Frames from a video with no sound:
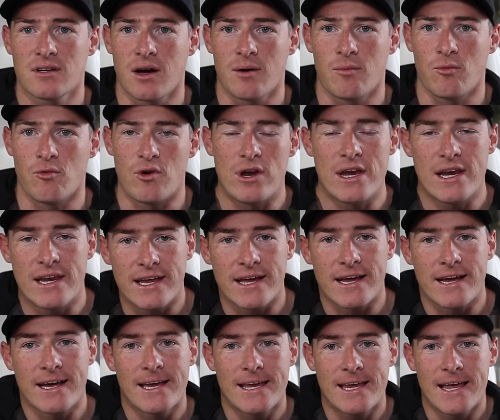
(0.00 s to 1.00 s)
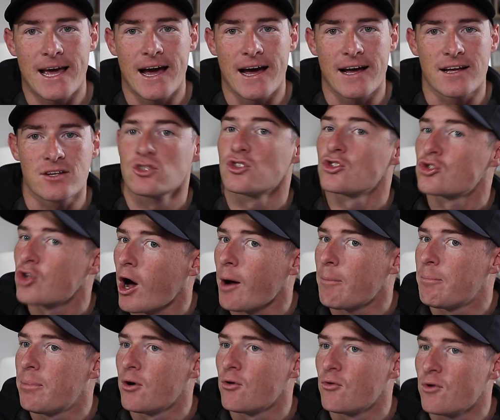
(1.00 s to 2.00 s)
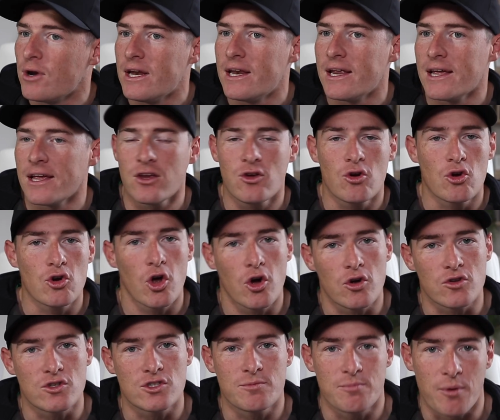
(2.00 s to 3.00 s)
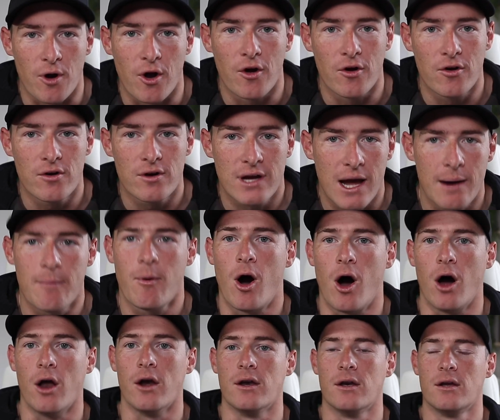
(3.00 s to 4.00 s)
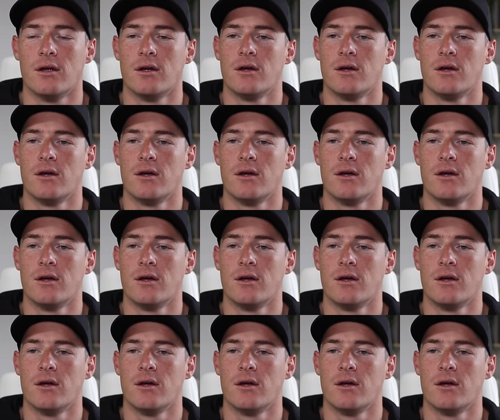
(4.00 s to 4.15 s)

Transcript: I'm reading here. Stop reading your notes, bro. Come on.